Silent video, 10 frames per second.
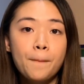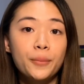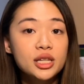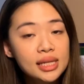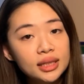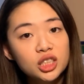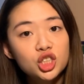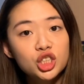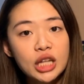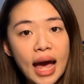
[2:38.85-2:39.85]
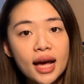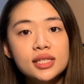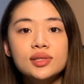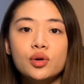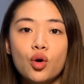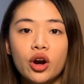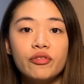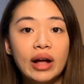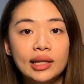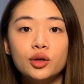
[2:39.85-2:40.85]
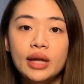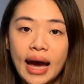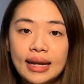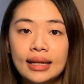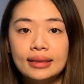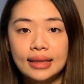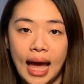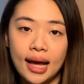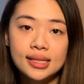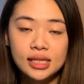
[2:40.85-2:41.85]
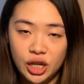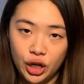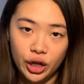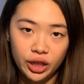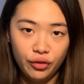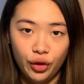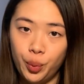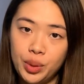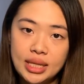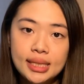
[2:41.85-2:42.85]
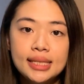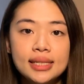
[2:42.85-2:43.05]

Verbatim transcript: percentage tax or value added tax here in the Philippines.